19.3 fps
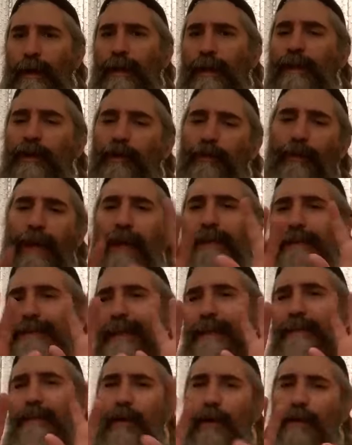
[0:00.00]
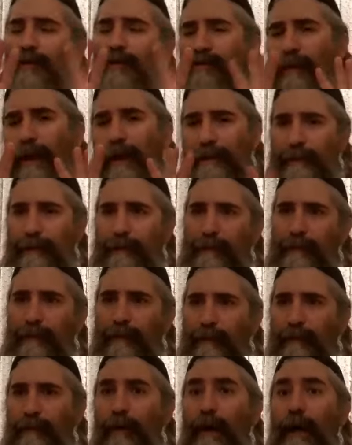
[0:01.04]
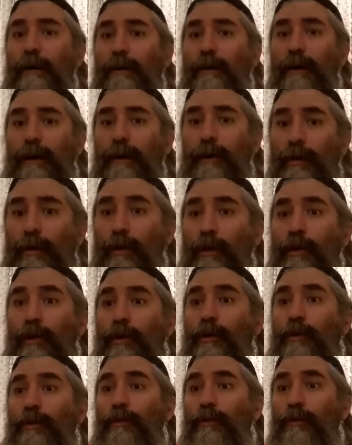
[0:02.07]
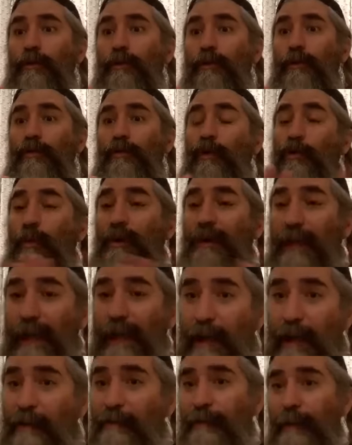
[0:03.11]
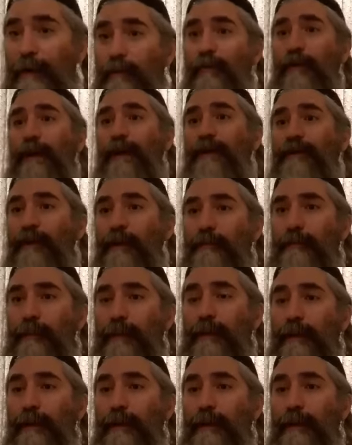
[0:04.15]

it creates that contrast. Wow, look what I have, Baruch Hashem.